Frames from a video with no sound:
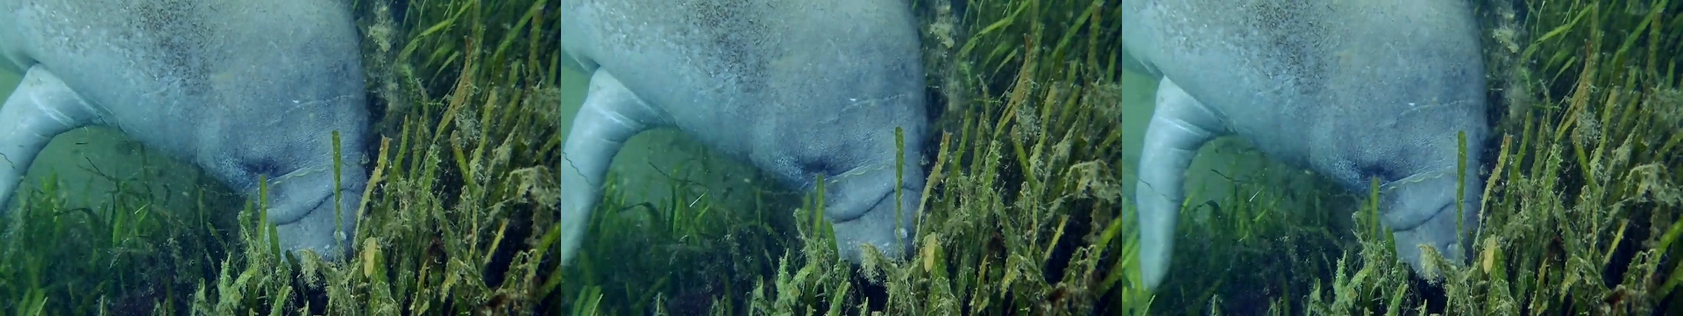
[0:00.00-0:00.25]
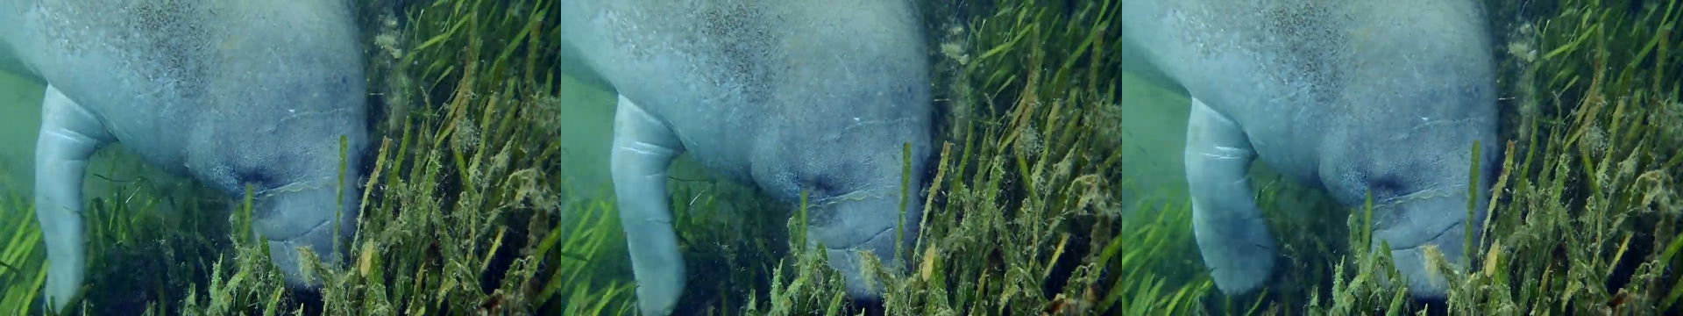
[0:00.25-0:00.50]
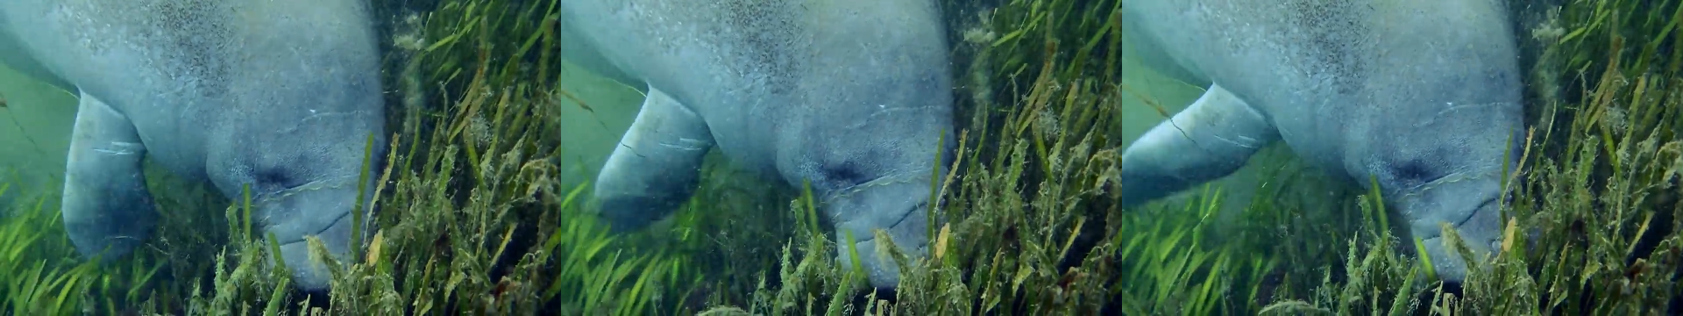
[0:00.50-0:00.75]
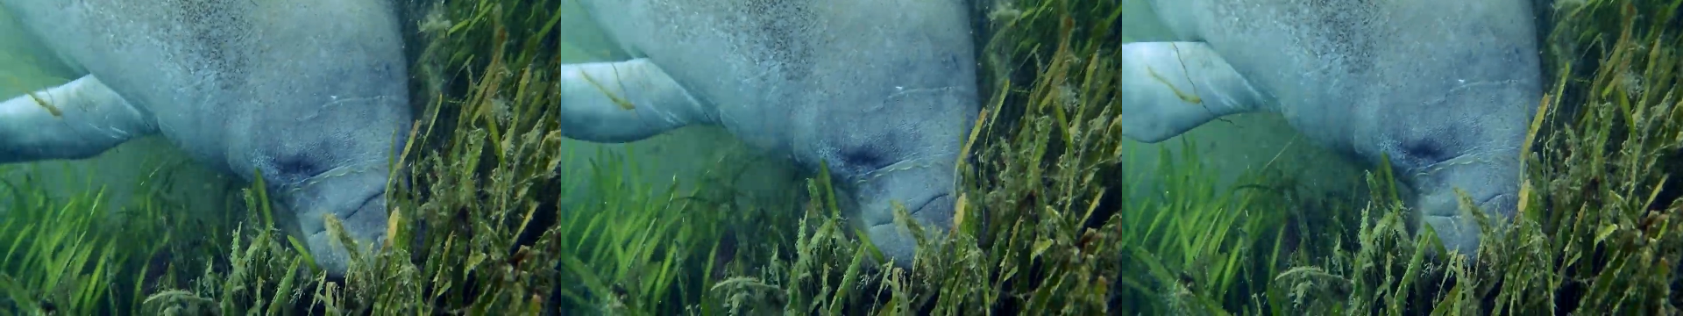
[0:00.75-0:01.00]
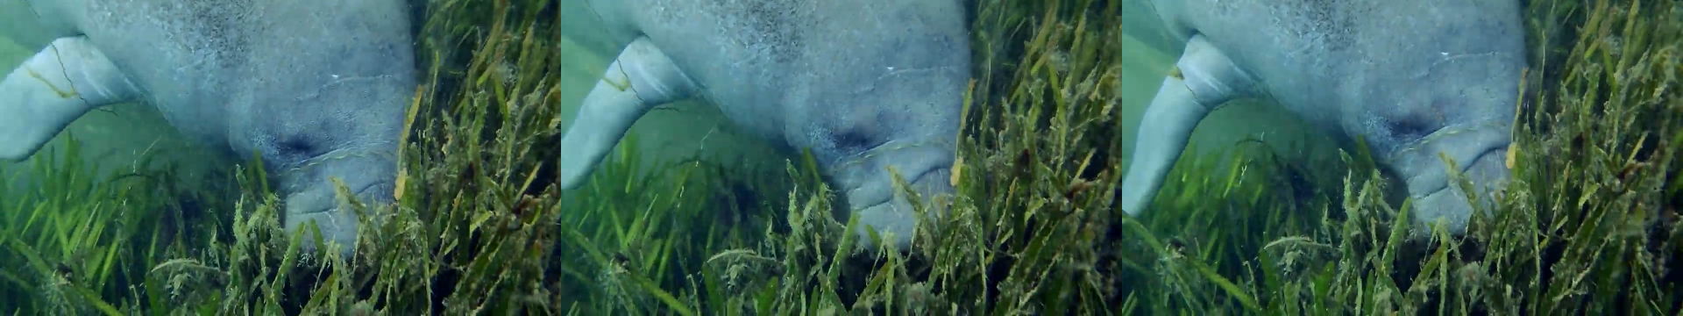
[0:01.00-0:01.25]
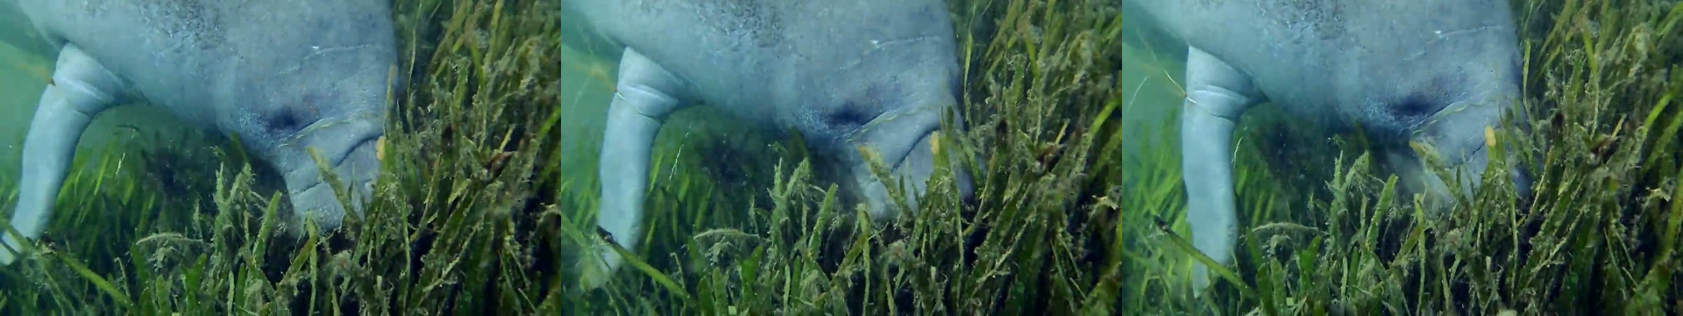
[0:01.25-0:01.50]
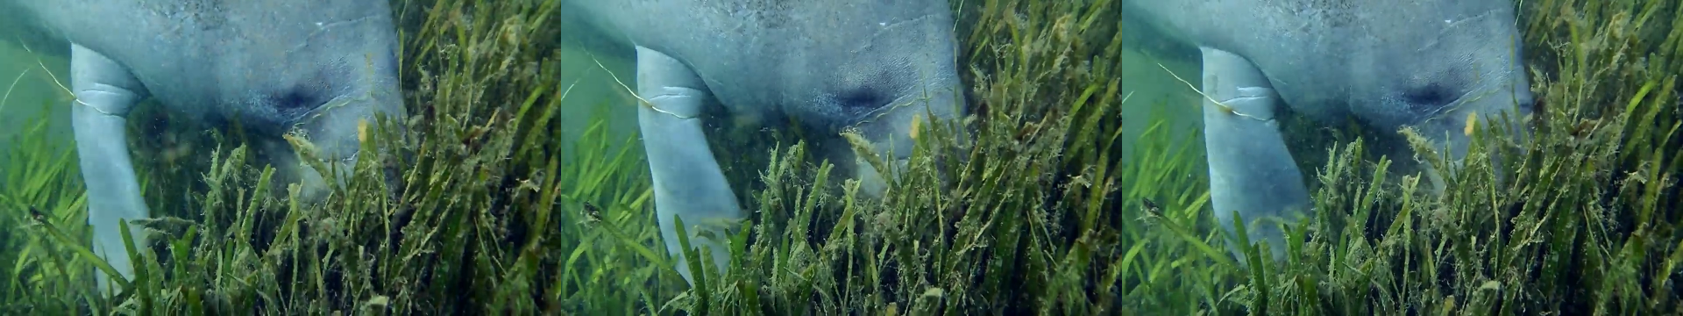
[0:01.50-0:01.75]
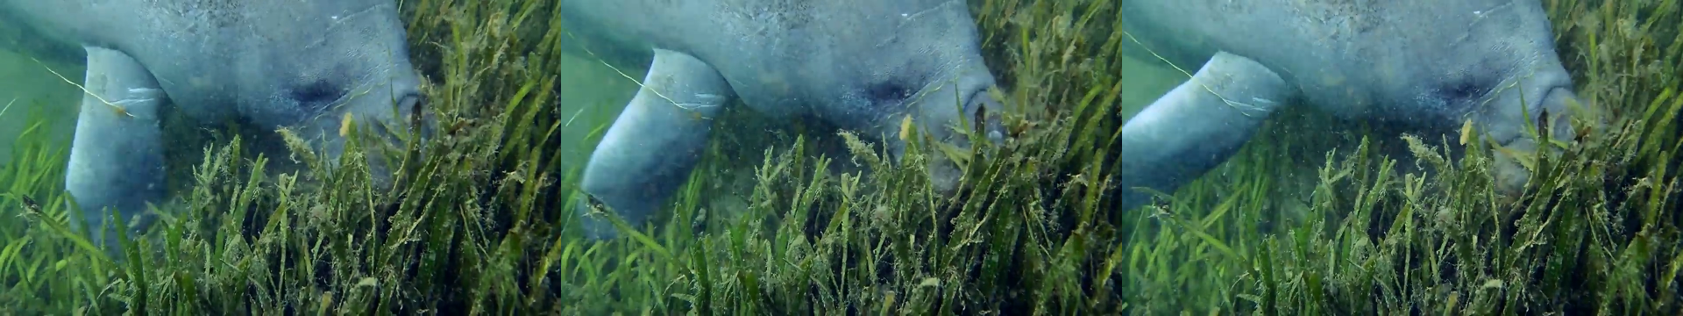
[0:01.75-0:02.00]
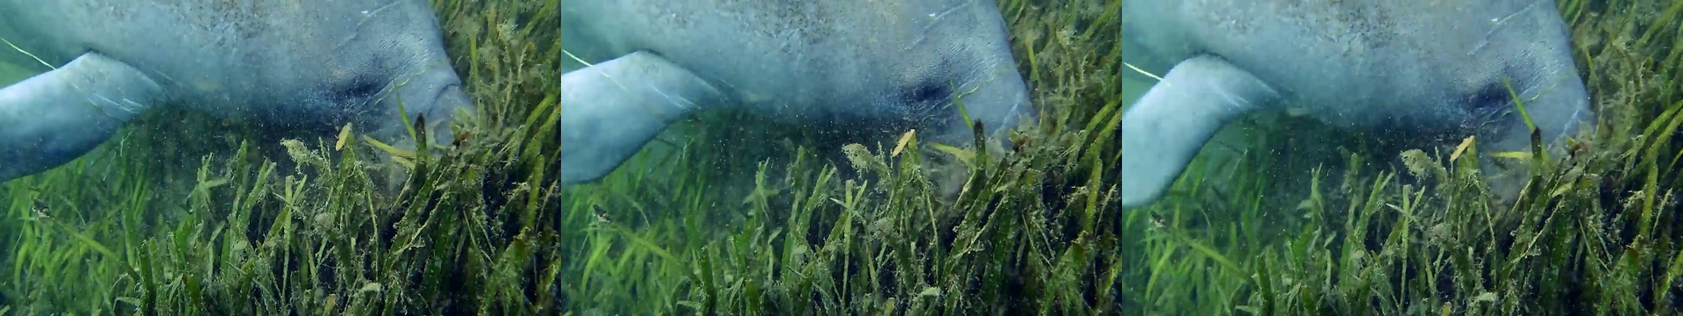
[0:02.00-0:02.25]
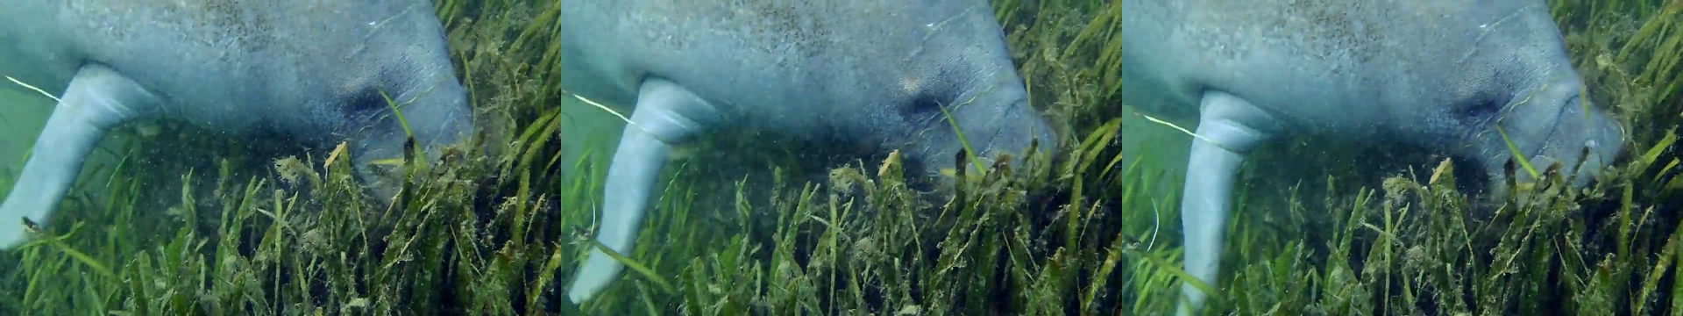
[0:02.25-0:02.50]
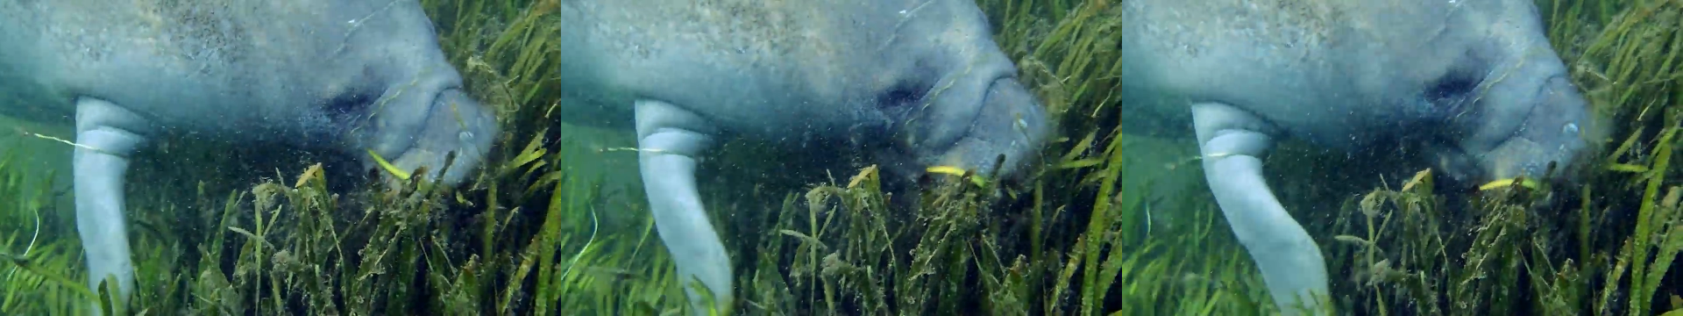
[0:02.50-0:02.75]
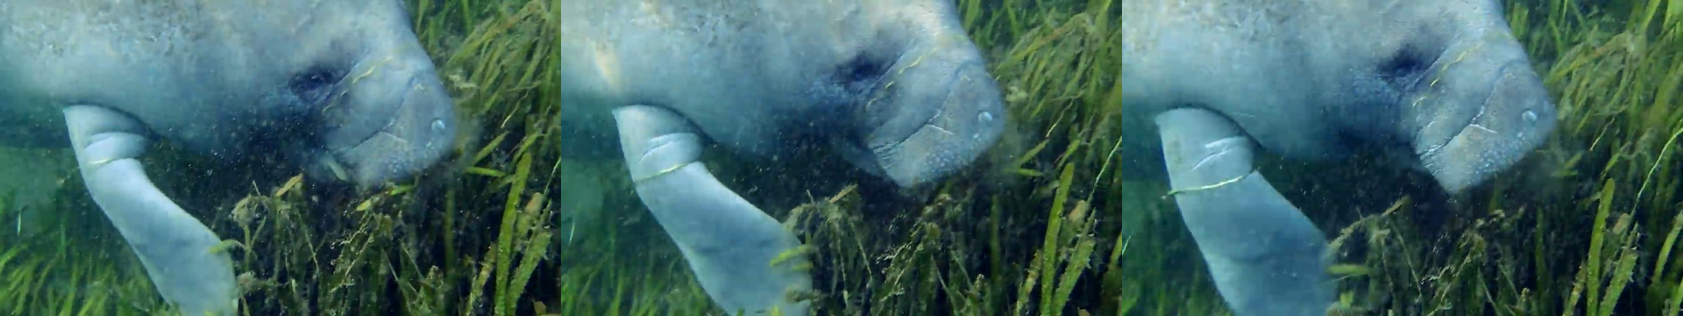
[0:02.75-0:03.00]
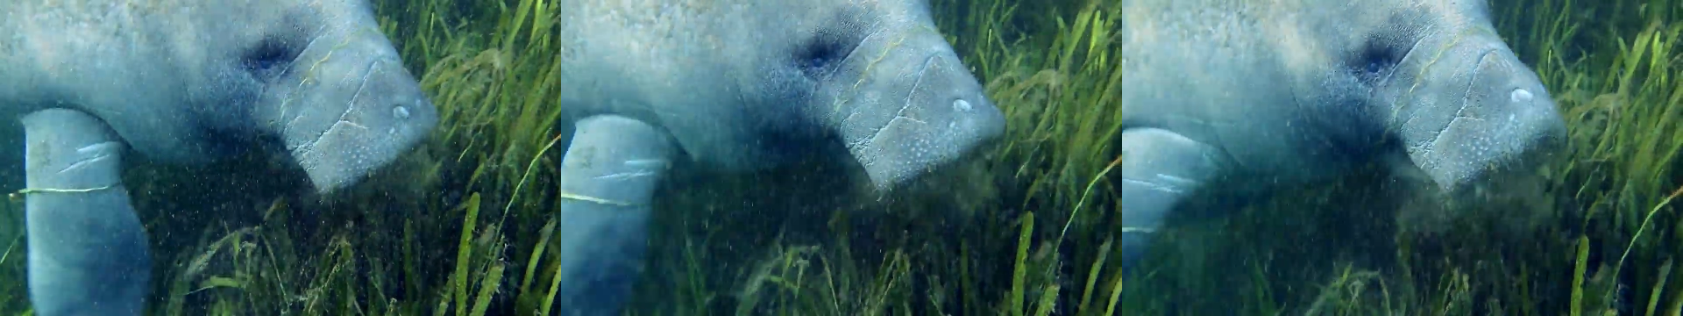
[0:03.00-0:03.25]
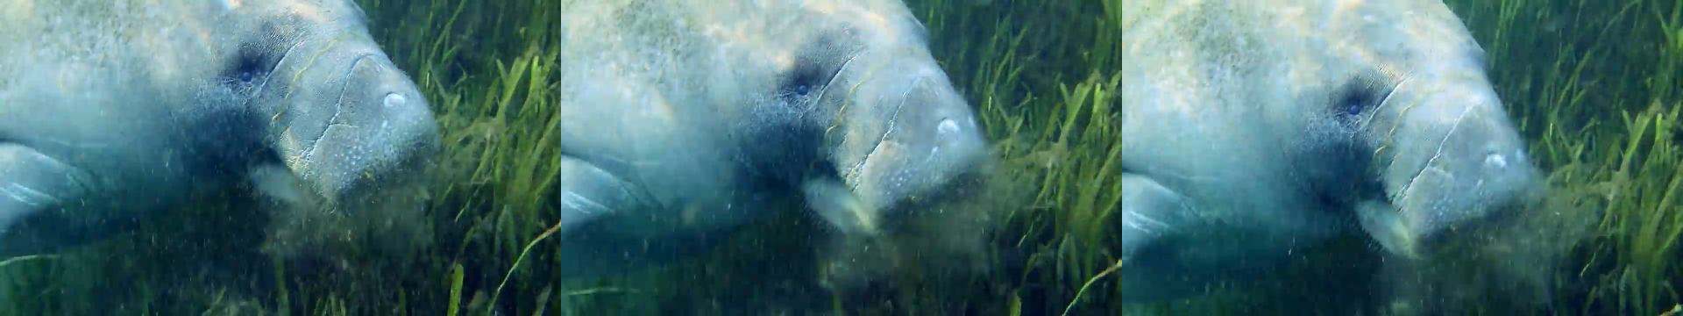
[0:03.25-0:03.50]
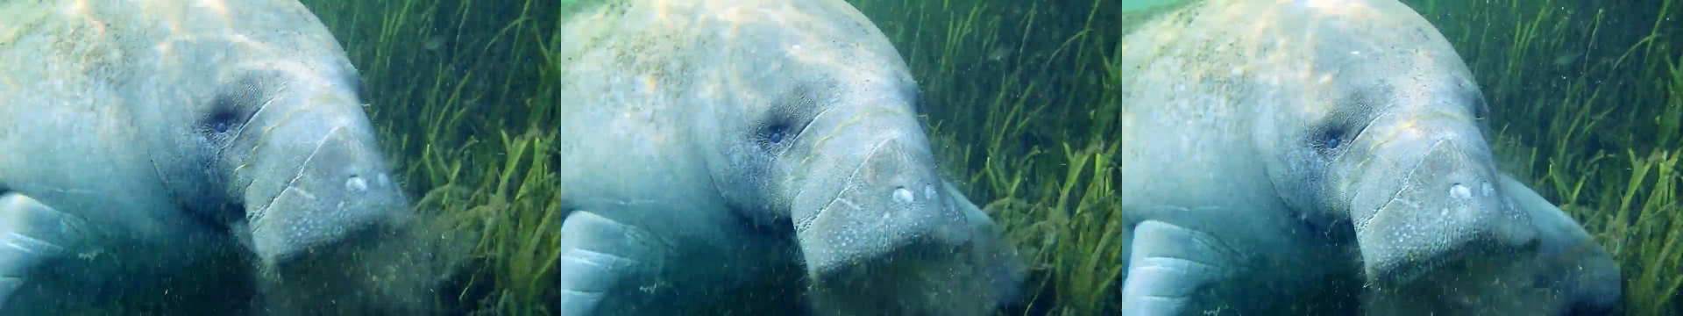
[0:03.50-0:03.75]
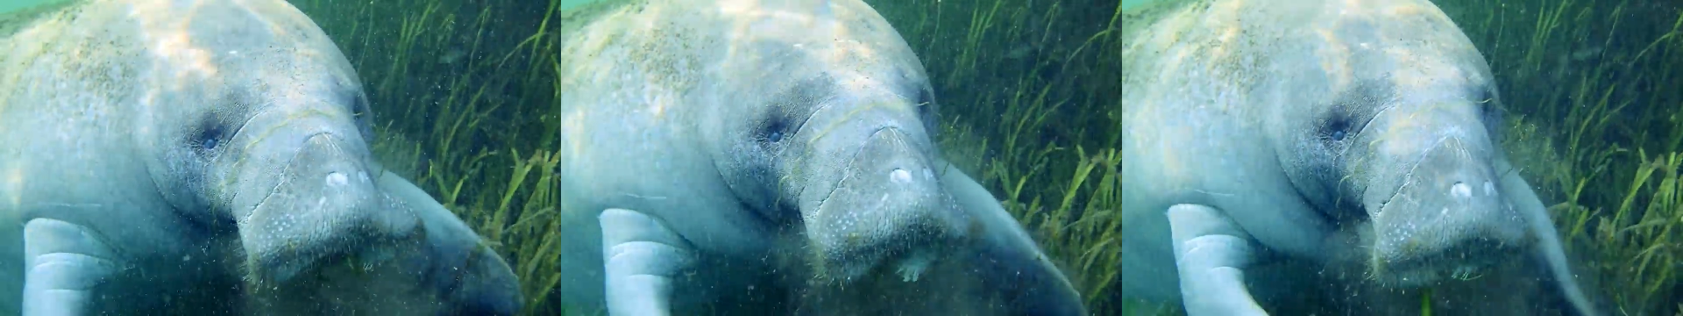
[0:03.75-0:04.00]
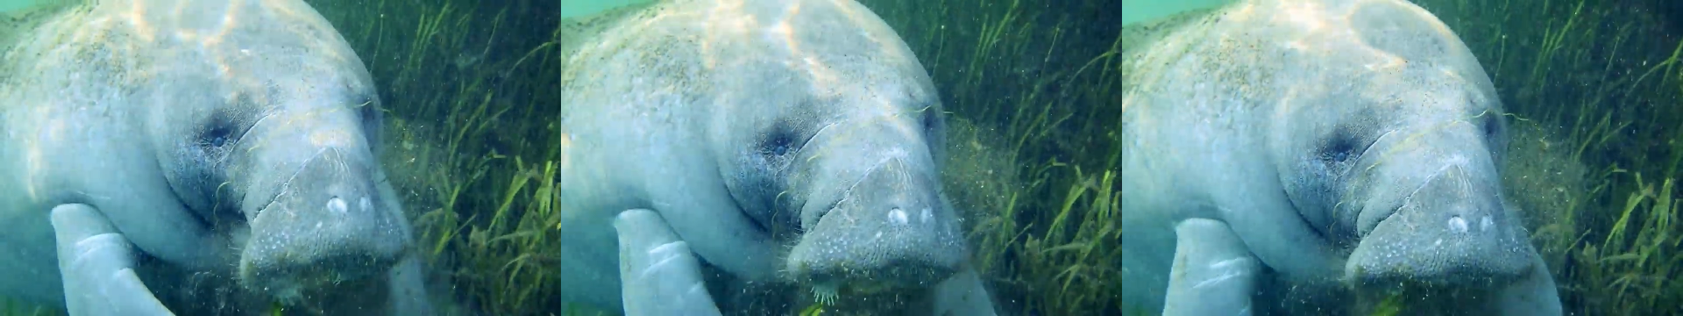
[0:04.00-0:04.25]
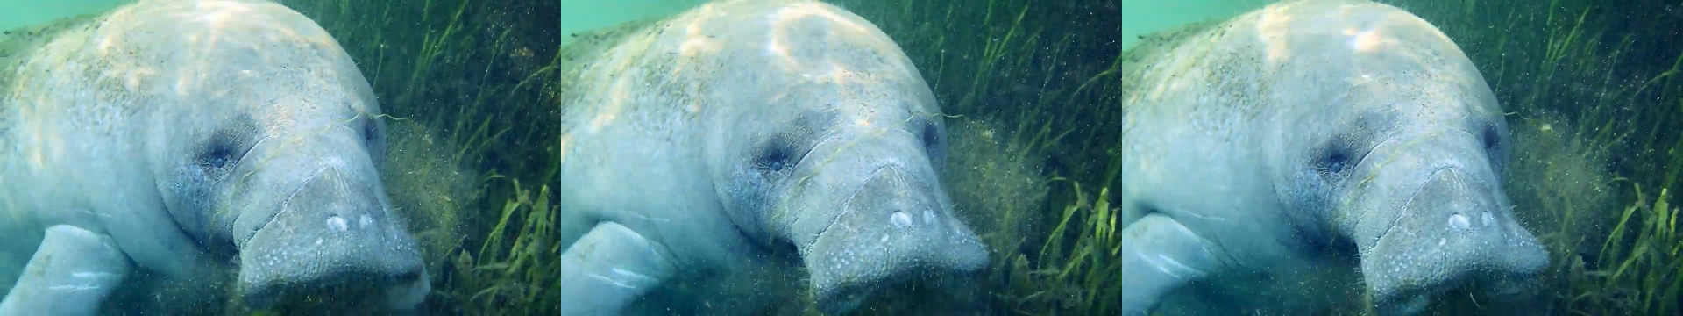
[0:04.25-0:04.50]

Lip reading: (no speaker visible)